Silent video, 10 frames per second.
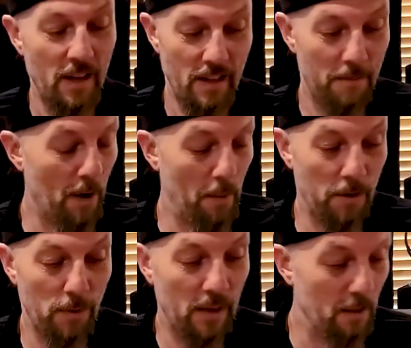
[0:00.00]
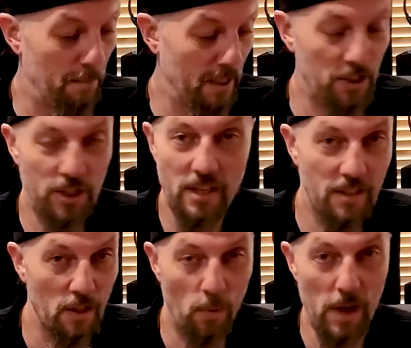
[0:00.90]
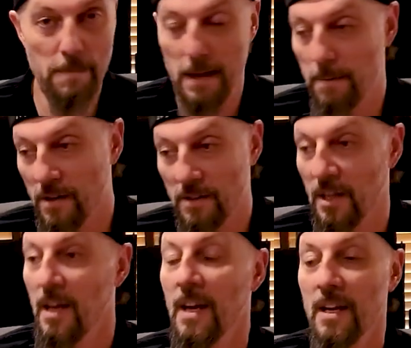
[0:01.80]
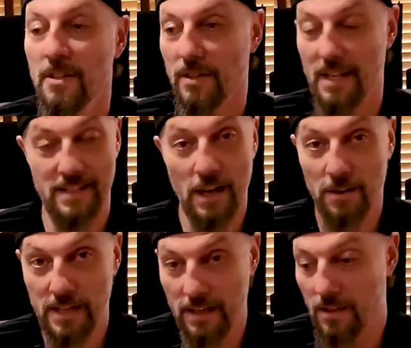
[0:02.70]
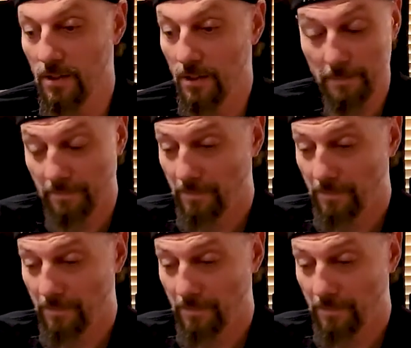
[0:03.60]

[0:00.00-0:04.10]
They've probably read the pitch sheets and the white papers so that they sound technical.